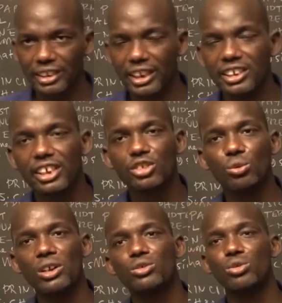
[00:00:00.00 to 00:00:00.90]
In case you
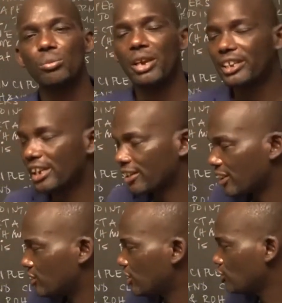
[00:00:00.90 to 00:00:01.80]
want to do bank
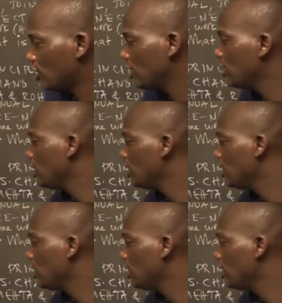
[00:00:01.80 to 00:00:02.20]
transaction,